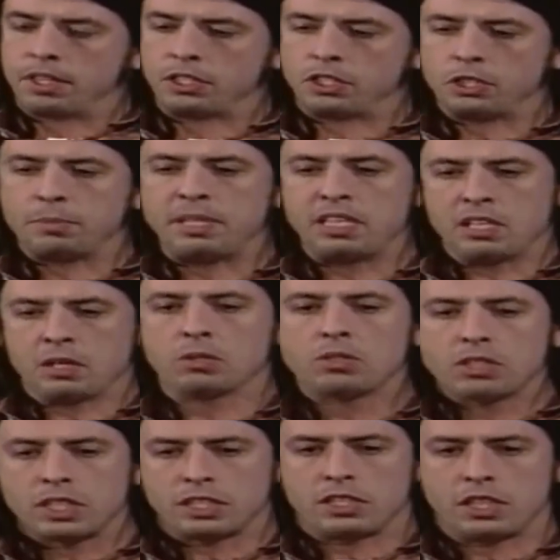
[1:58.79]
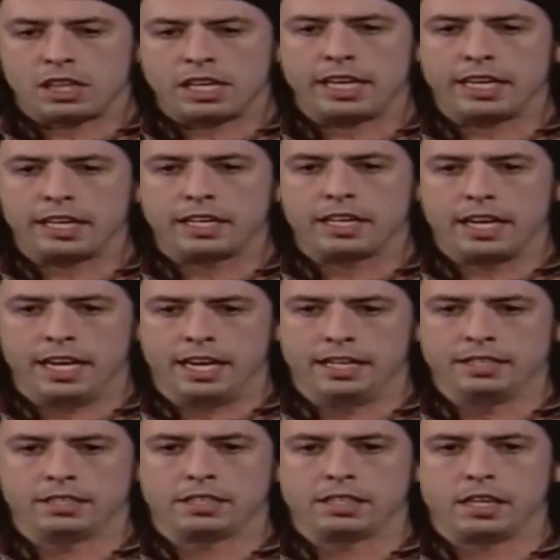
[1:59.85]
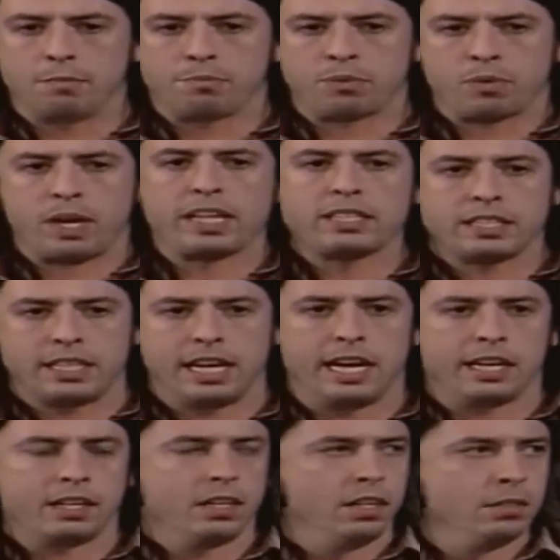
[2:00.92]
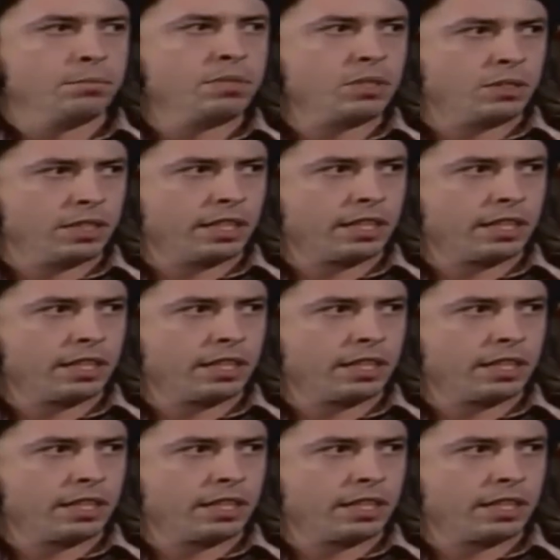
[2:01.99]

that there should be no such thing as a price tag on